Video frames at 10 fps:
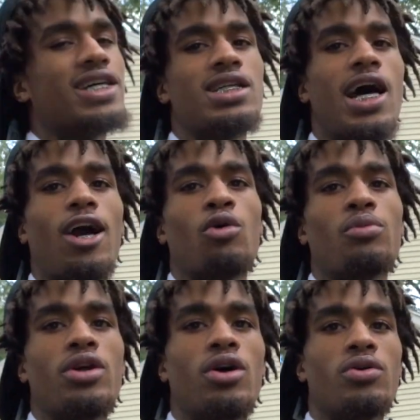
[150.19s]
it's not going to
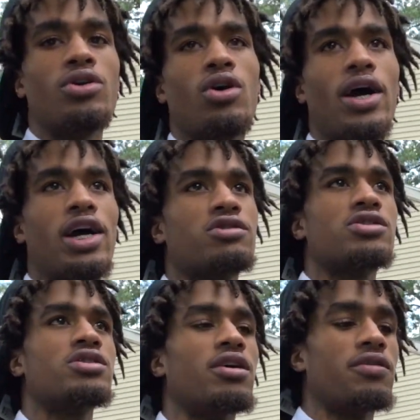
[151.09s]
be no, you know, extra
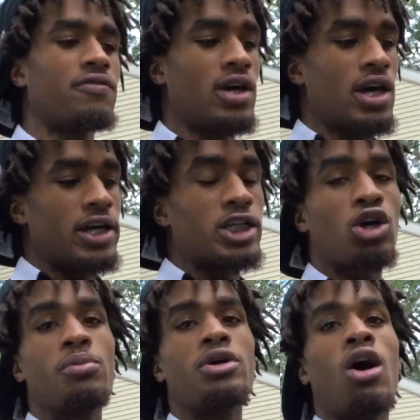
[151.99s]
stuff. It's
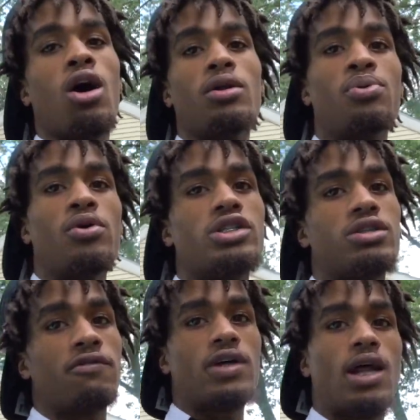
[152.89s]
going to be all important
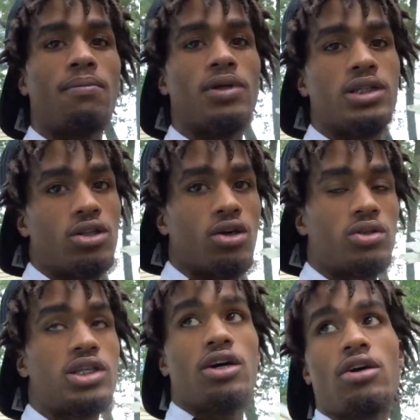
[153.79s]
stuff that I'm going to, you know,
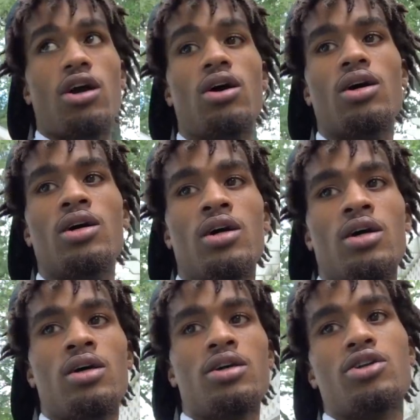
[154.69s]
tell y'all,
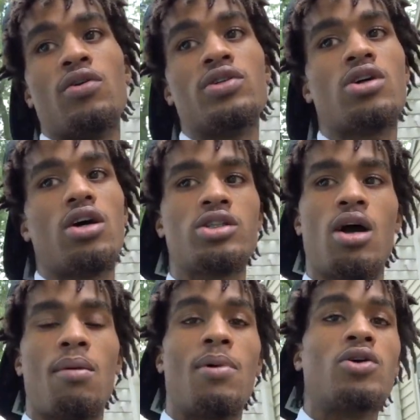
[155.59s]
you know, and talk to
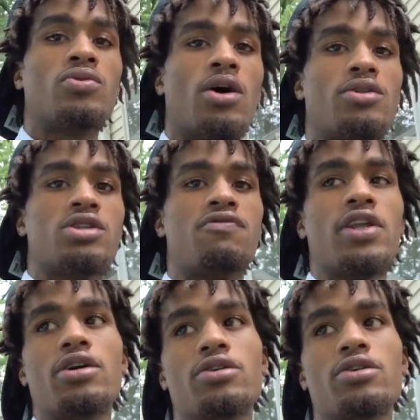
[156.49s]
y'all about throughout this video.